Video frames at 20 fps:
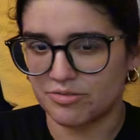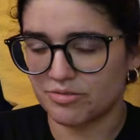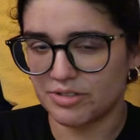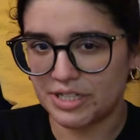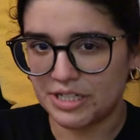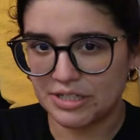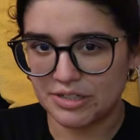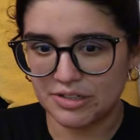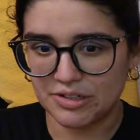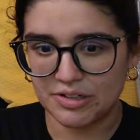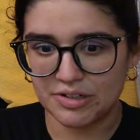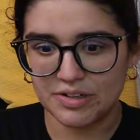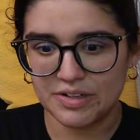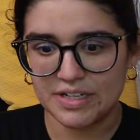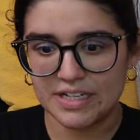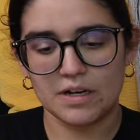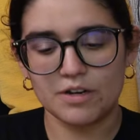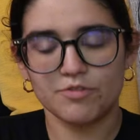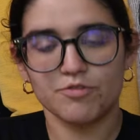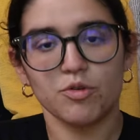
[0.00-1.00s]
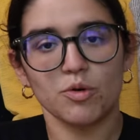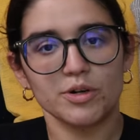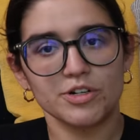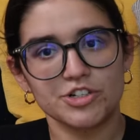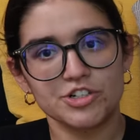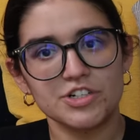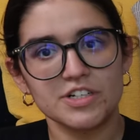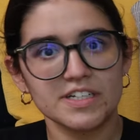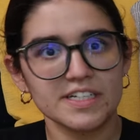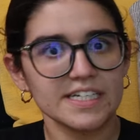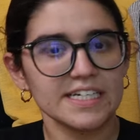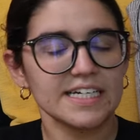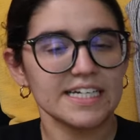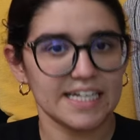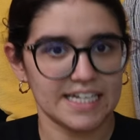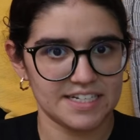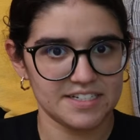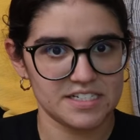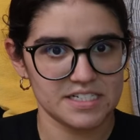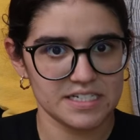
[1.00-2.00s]
real? Unfortunately, it
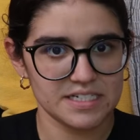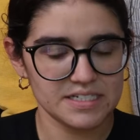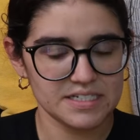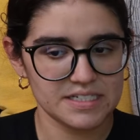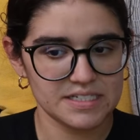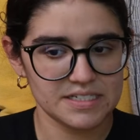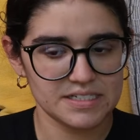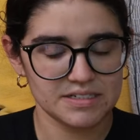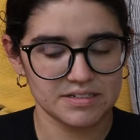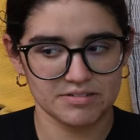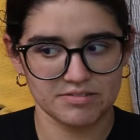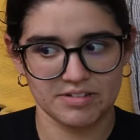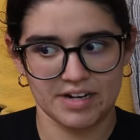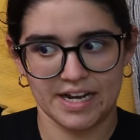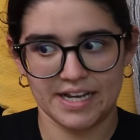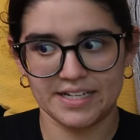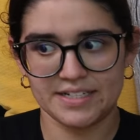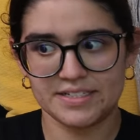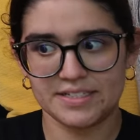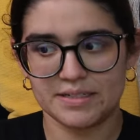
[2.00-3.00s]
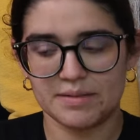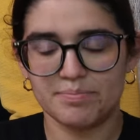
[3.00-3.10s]
isn't, right?